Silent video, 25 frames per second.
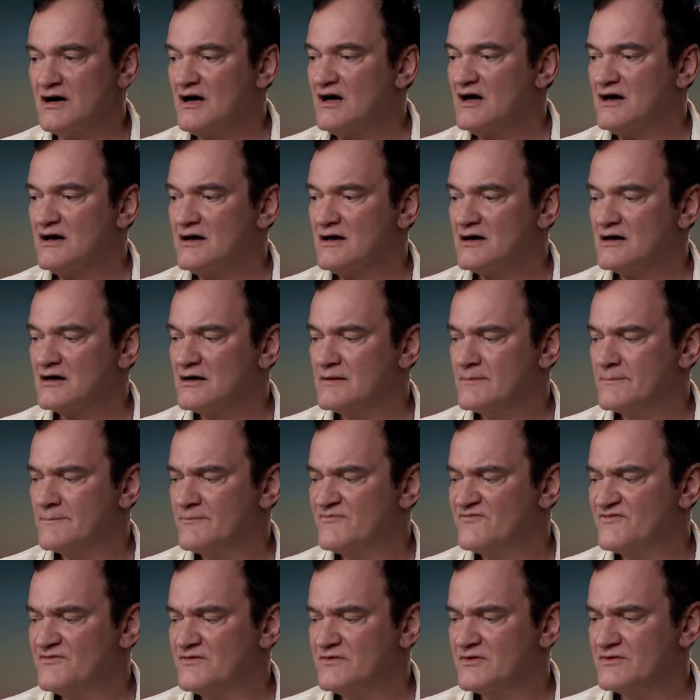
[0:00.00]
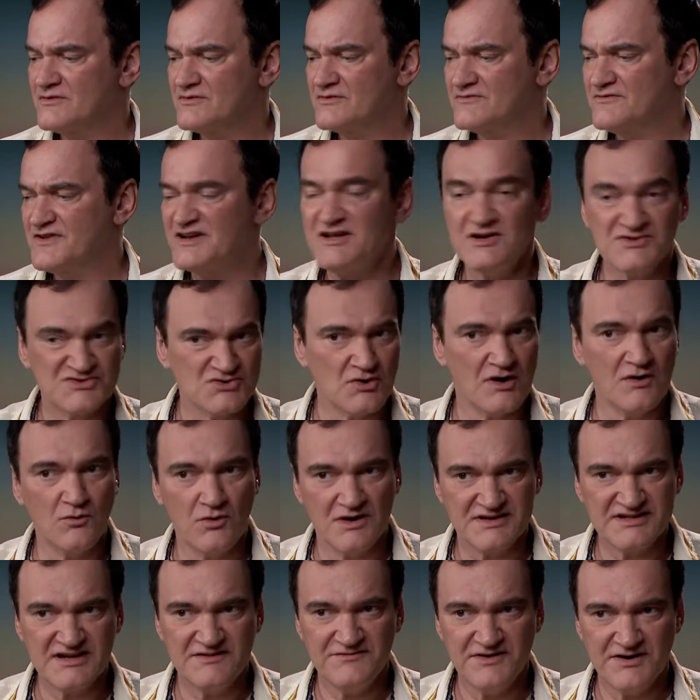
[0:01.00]
he's an enormously
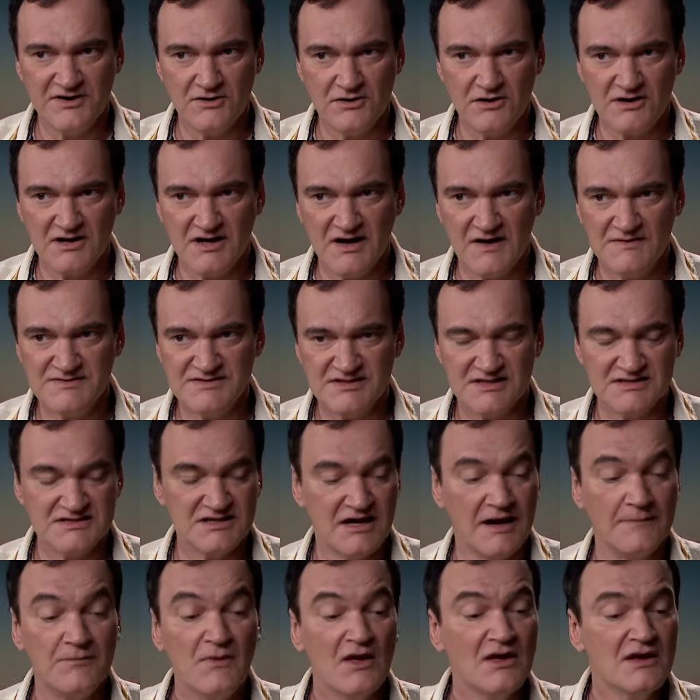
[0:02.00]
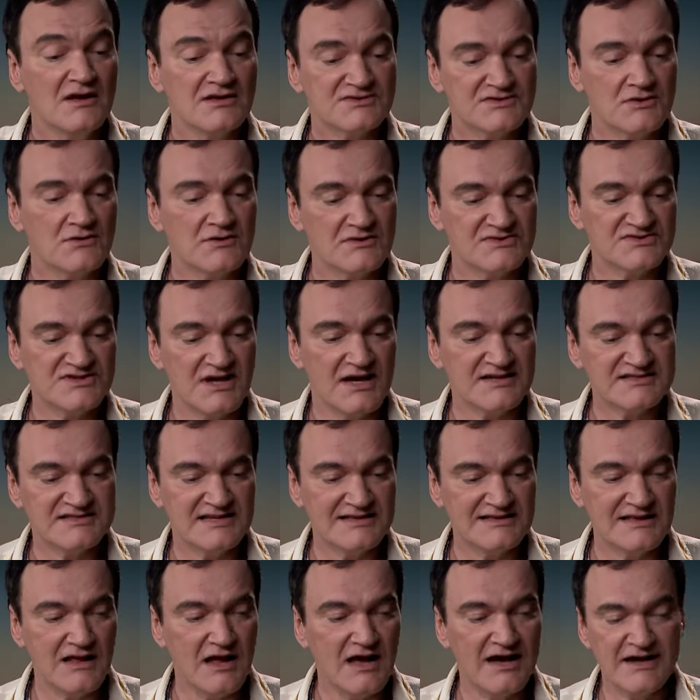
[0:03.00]
talented guy. He's an enormously talented
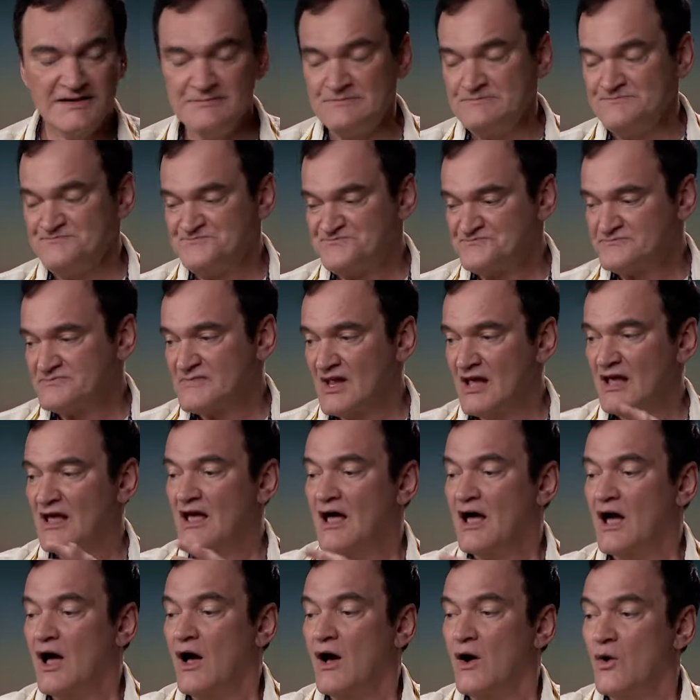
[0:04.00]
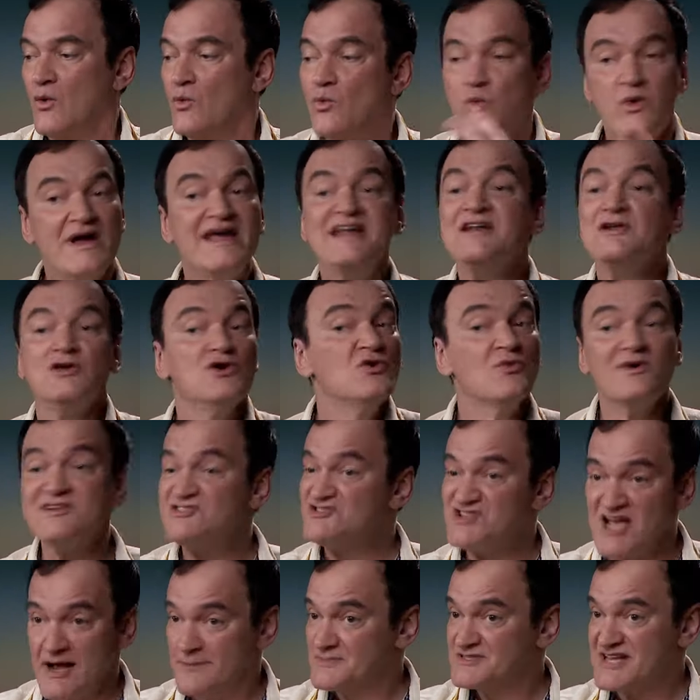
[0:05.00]
writer. He's an enormously talented
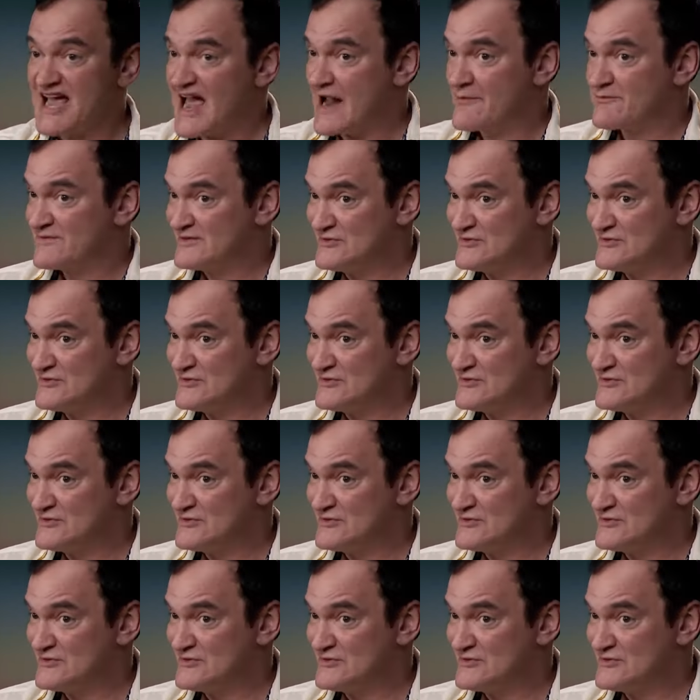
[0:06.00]
director.